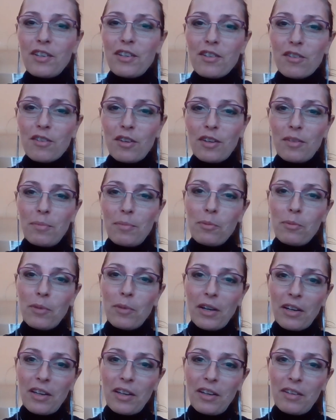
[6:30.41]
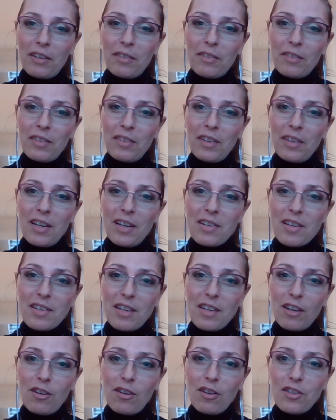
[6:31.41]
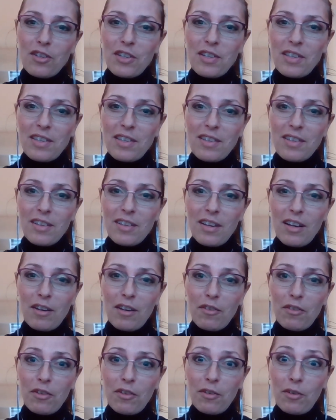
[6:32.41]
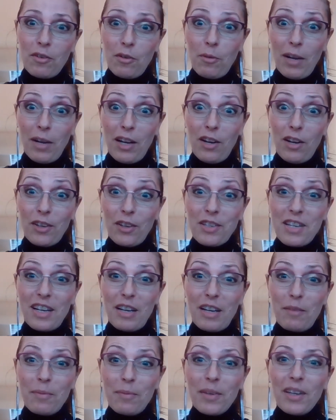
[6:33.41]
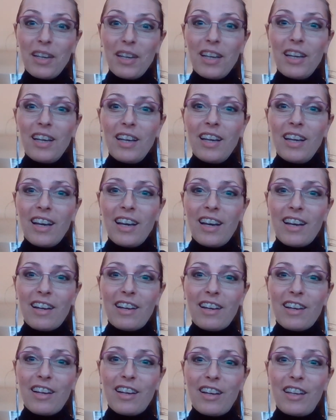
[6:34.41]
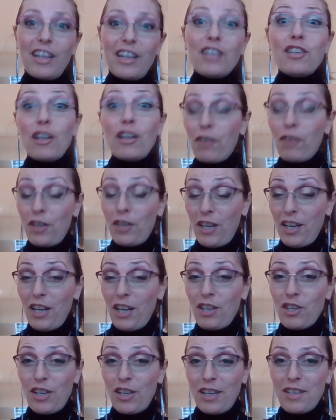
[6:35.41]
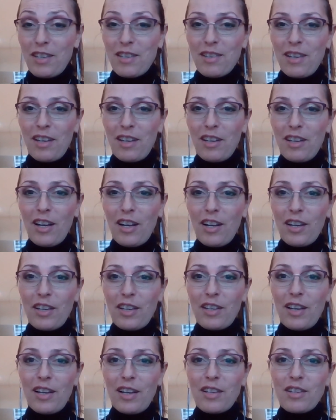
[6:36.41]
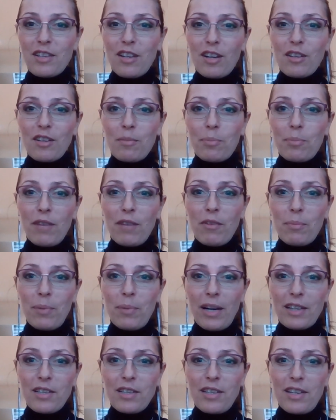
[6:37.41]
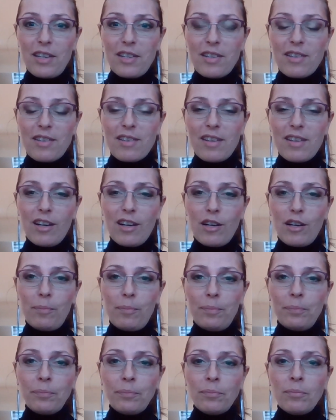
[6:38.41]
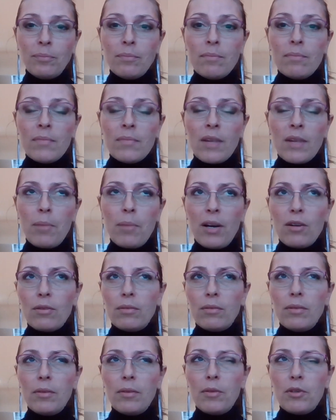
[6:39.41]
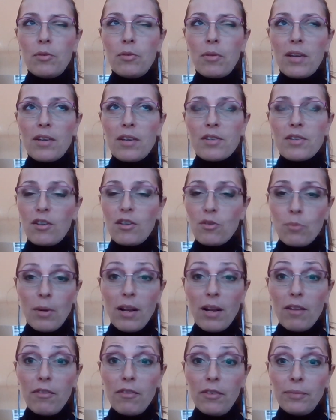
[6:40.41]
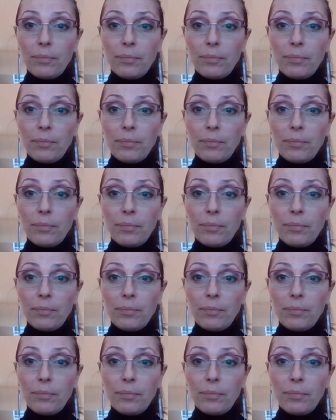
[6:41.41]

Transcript: So I've been working as a psychologist for quite a long time. And initially for the NHS, and then I started private practice about maybe 2012.